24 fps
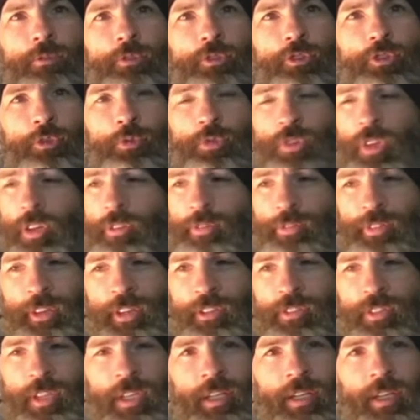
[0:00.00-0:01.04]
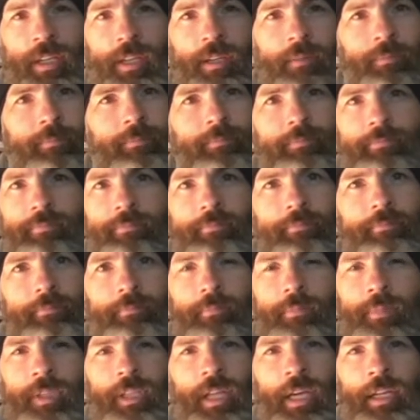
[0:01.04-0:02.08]
She was on a fixed income.
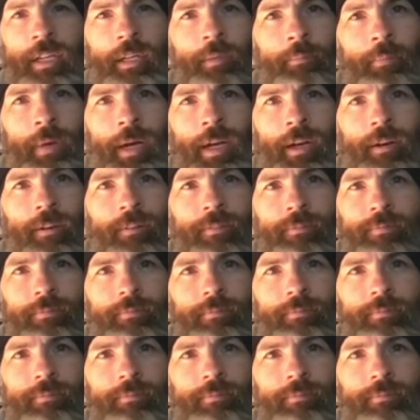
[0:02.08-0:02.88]
That didn't matter.